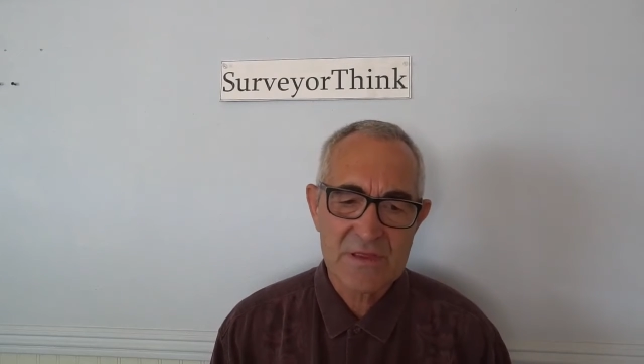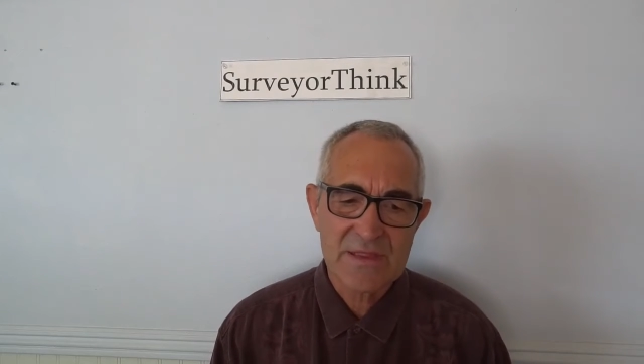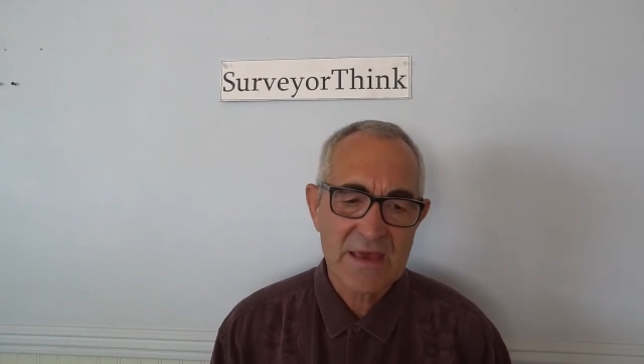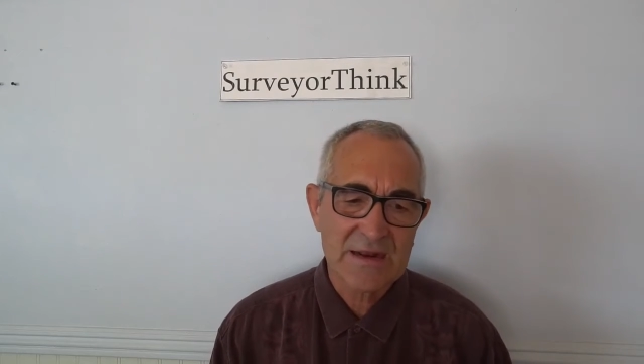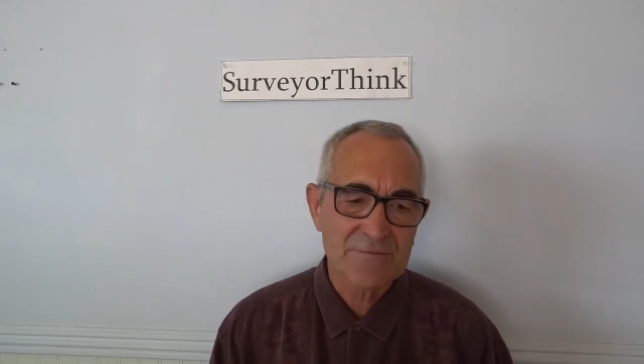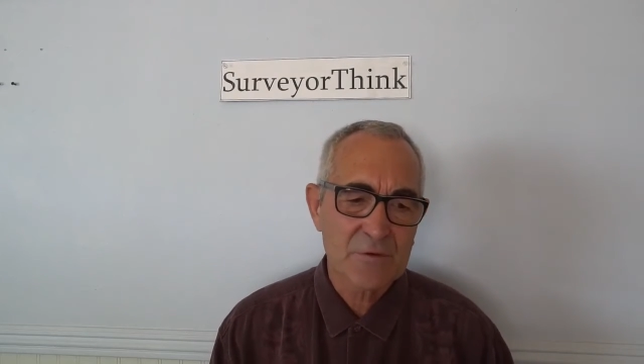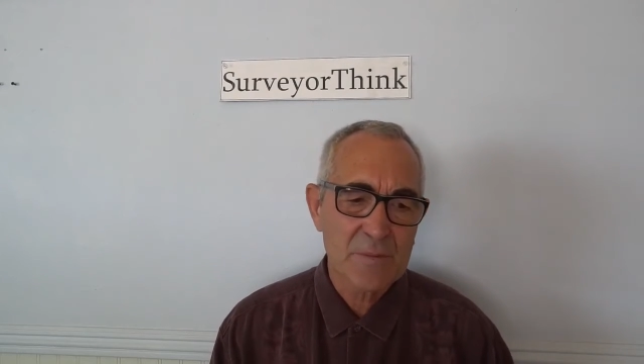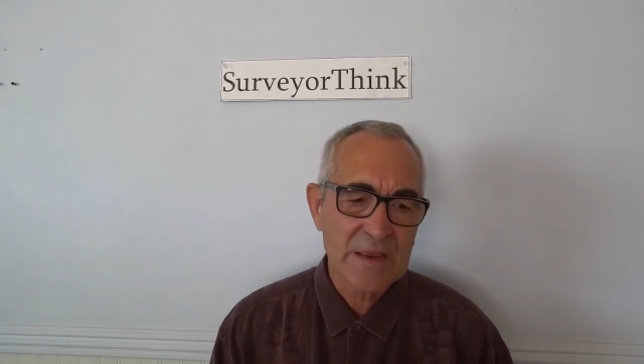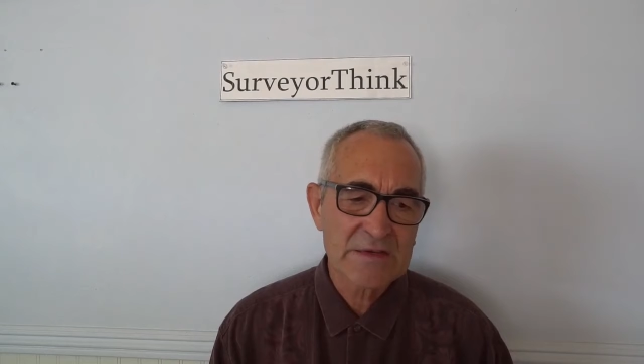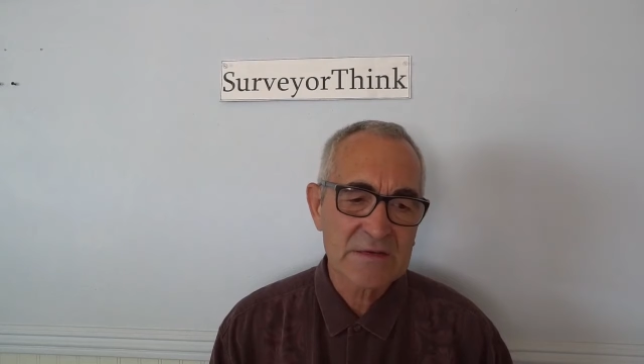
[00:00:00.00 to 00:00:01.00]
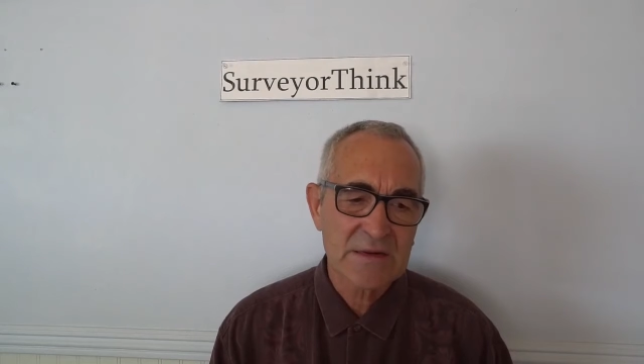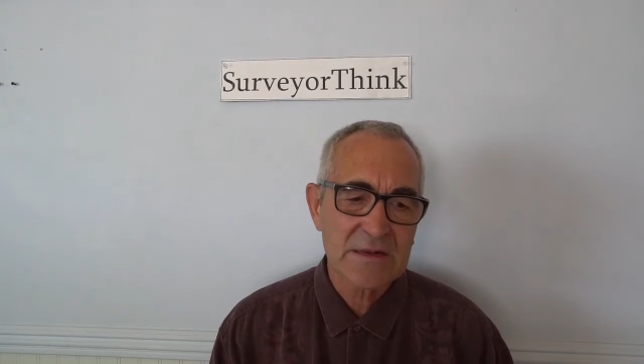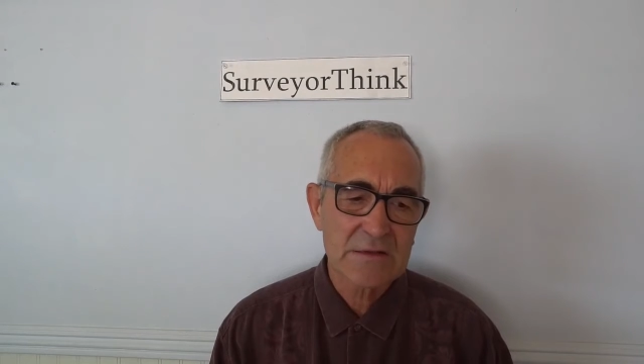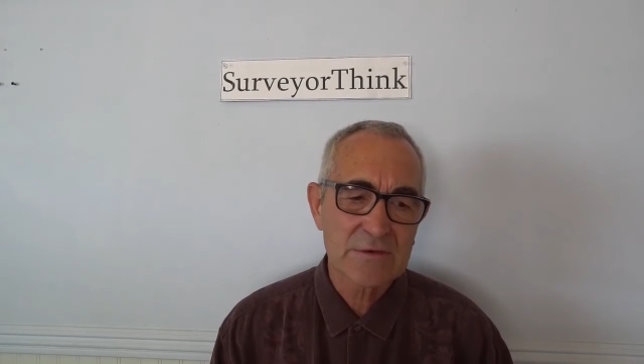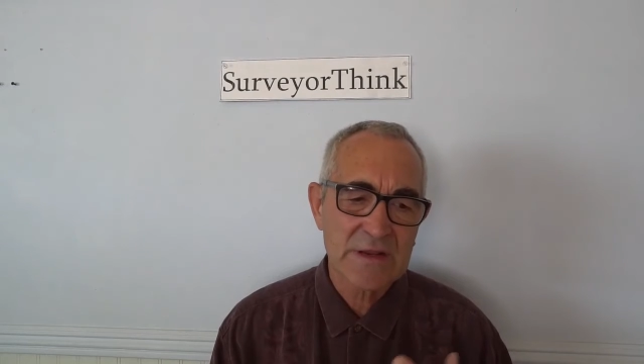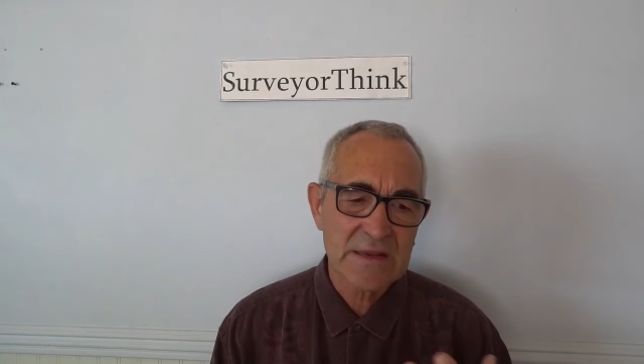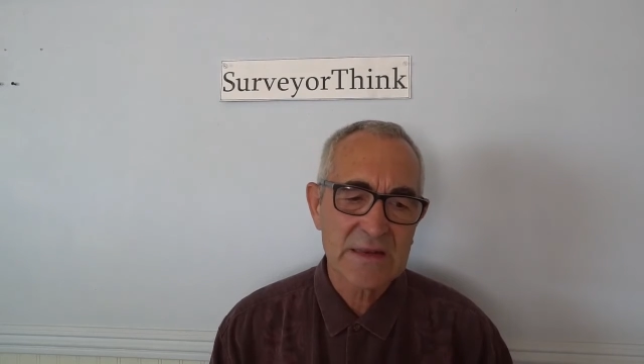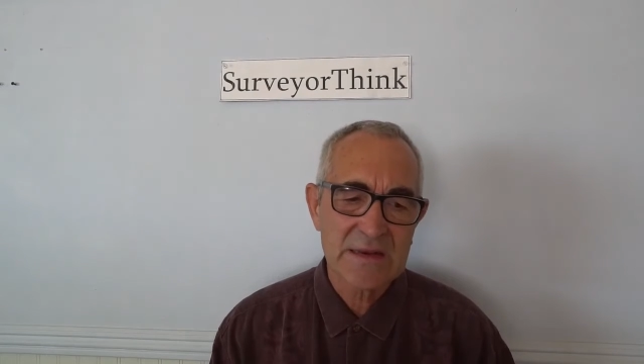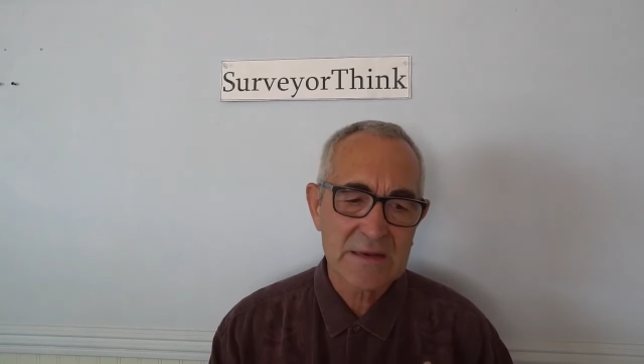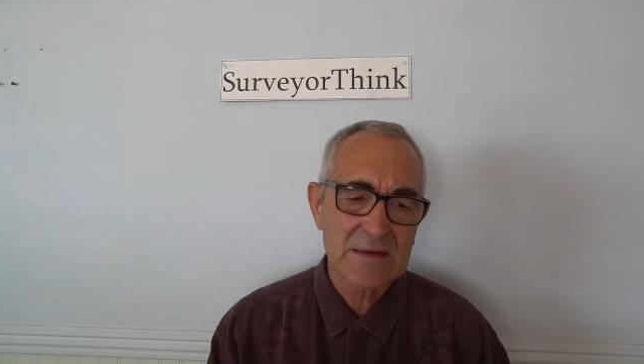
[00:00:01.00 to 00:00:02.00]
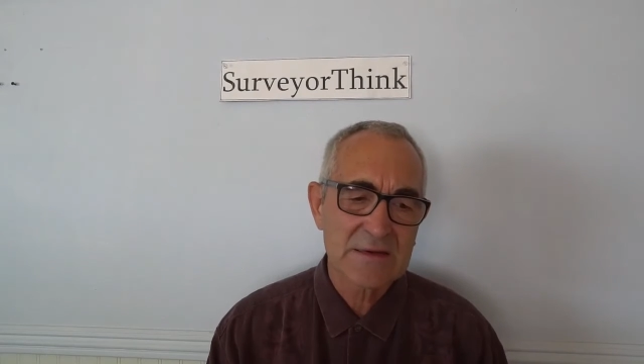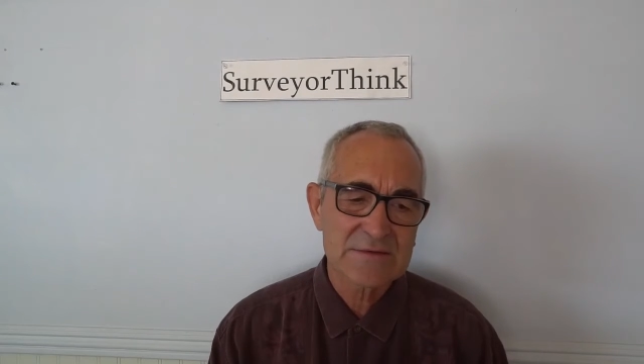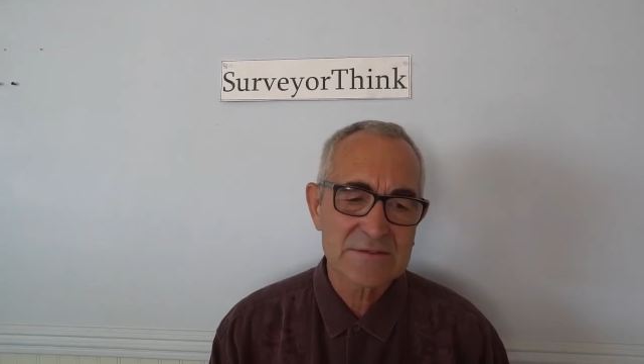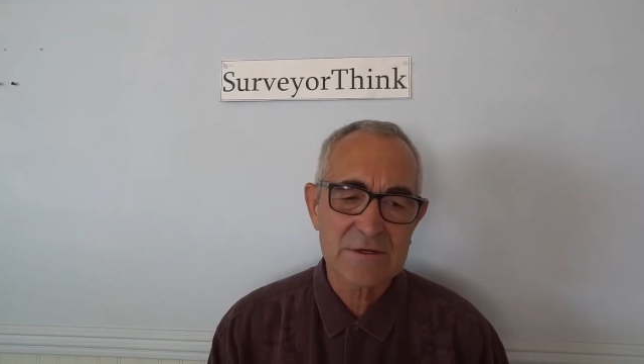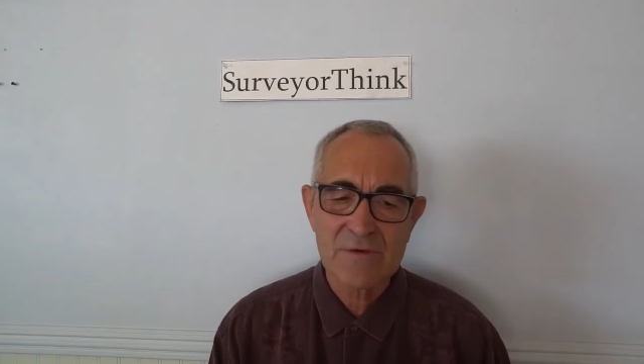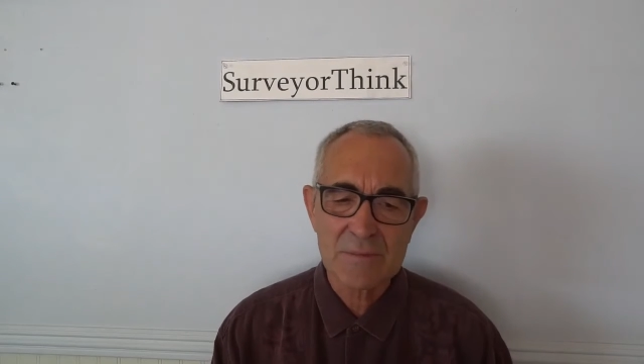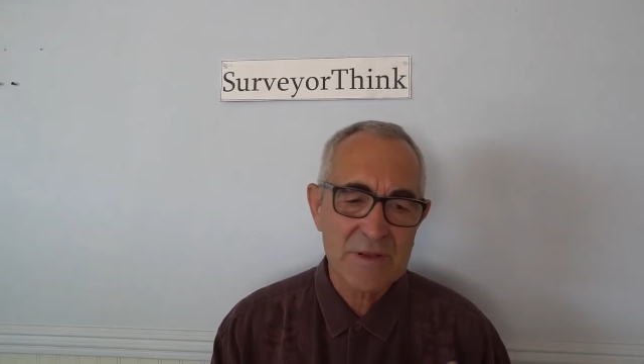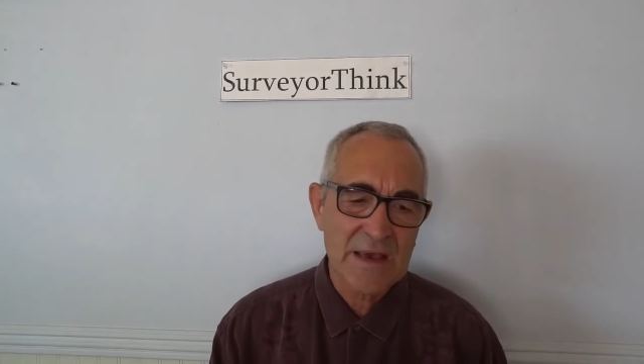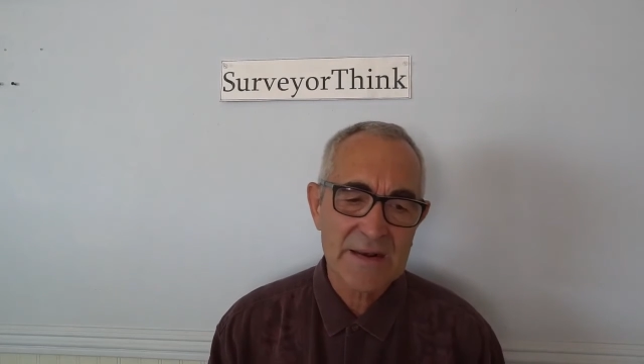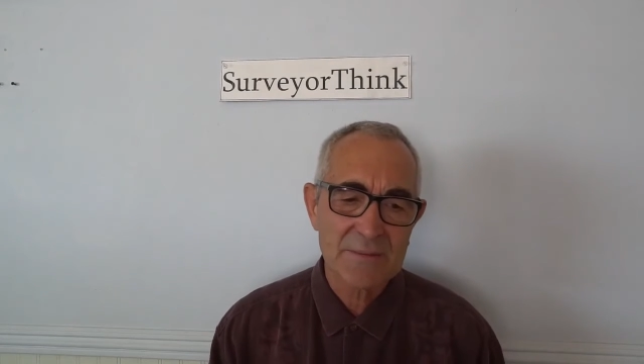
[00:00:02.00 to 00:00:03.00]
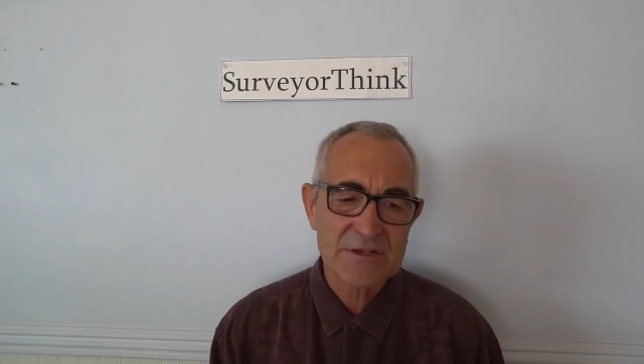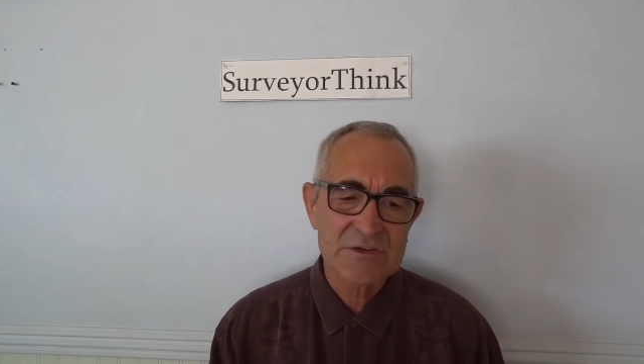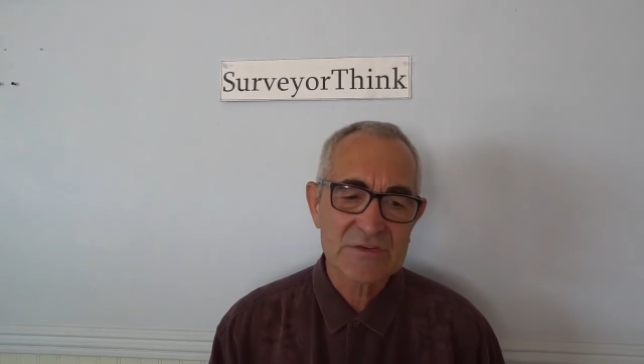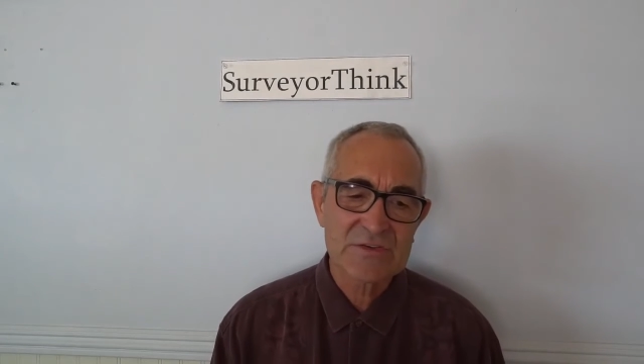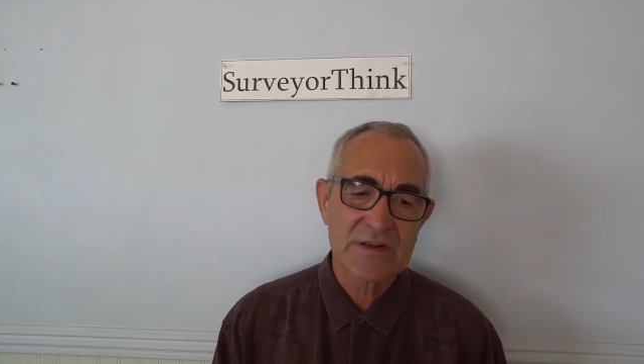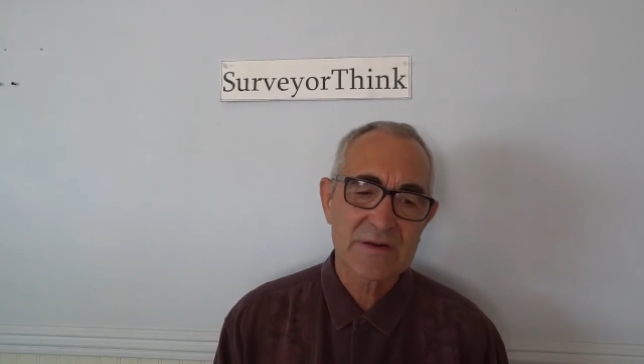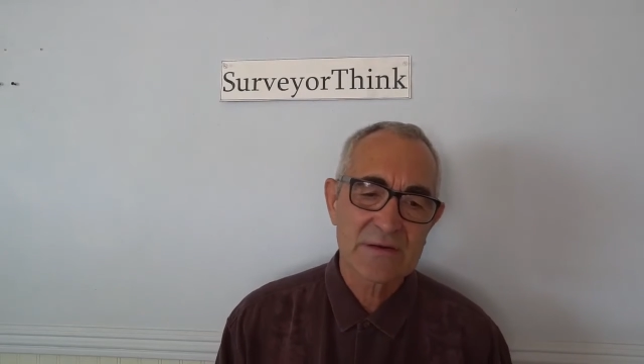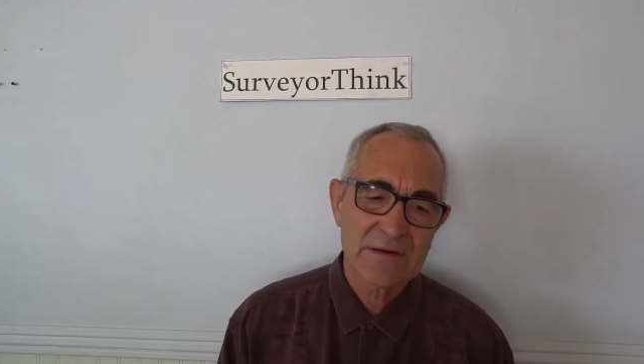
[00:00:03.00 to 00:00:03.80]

that information, including any survey plat images that